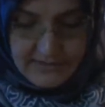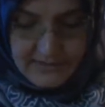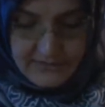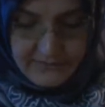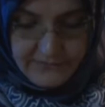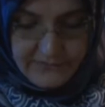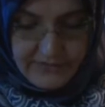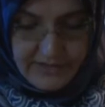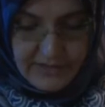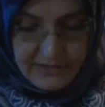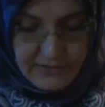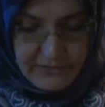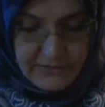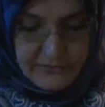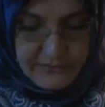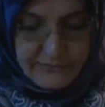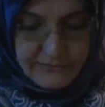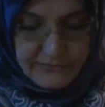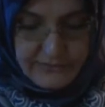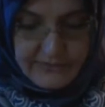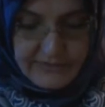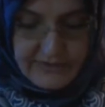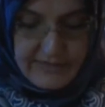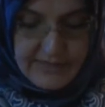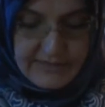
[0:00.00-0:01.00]
follow
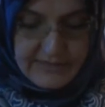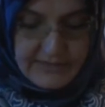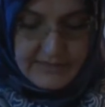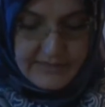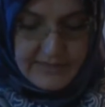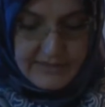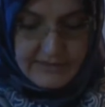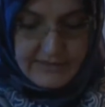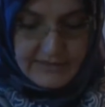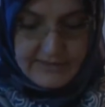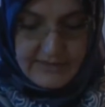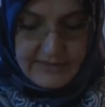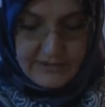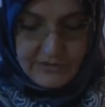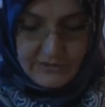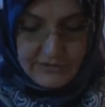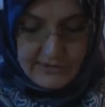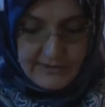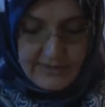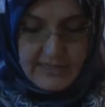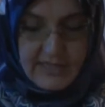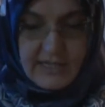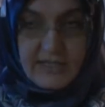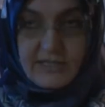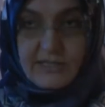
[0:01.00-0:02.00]
3 stages actually.